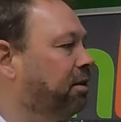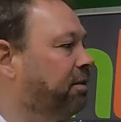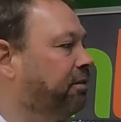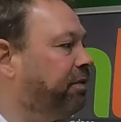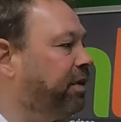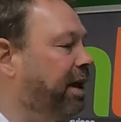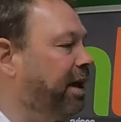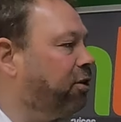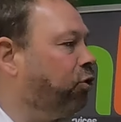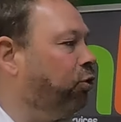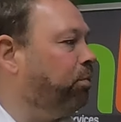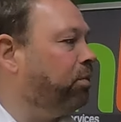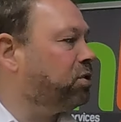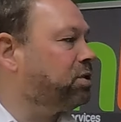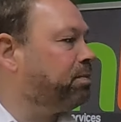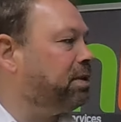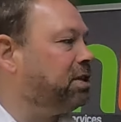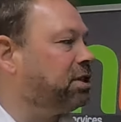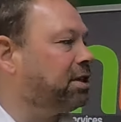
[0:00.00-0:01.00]
The vehicle
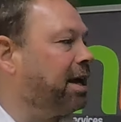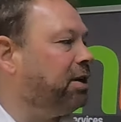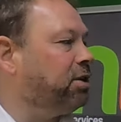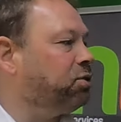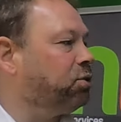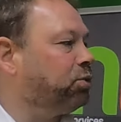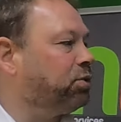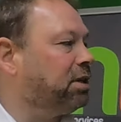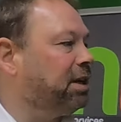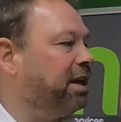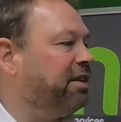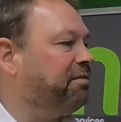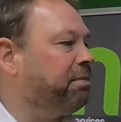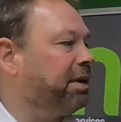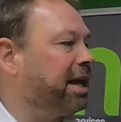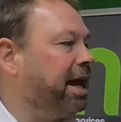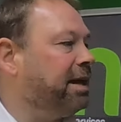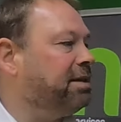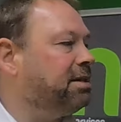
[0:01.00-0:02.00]
must be scheduled to leave
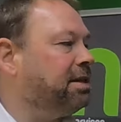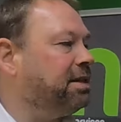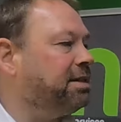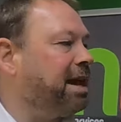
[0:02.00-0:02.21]
Mackenzie's